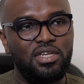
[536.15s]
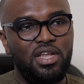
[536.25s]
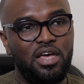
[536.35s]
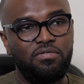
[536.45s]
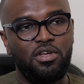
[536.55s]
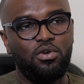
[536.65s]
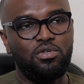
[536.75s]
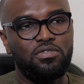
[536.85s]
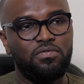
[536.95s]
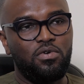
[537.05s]
in
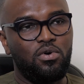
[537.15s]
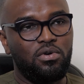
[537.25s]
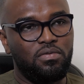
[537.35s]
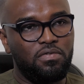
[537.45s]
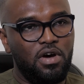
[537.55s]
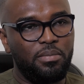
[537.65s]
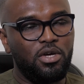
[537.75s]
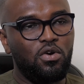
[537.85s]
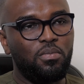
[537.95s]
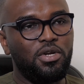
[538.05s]
livelihoods for the
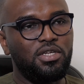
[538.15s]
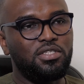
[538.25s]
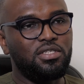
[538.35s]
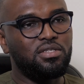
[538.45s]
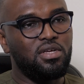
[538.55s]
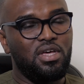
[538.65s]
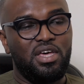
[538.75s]
farming communities.